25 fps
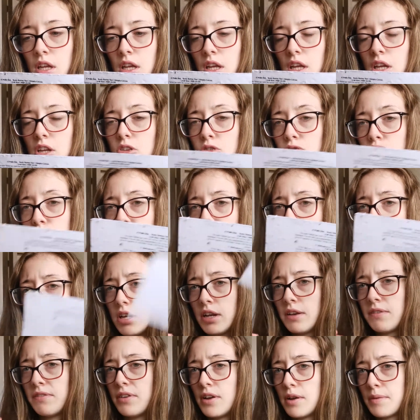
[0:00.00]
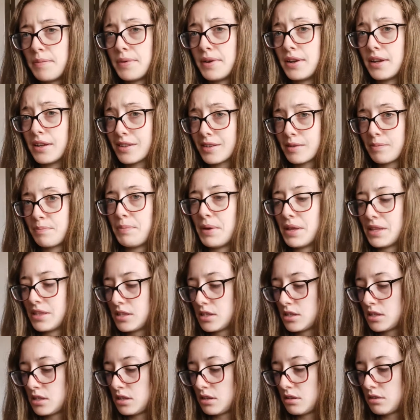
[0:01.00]
is really flipping
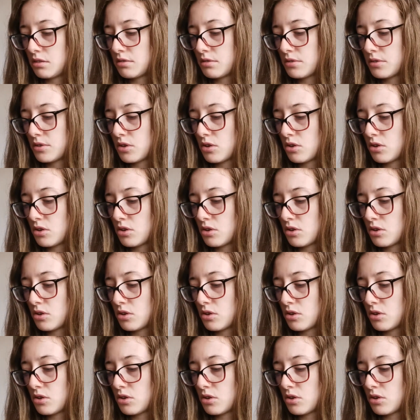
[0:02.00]
expensive,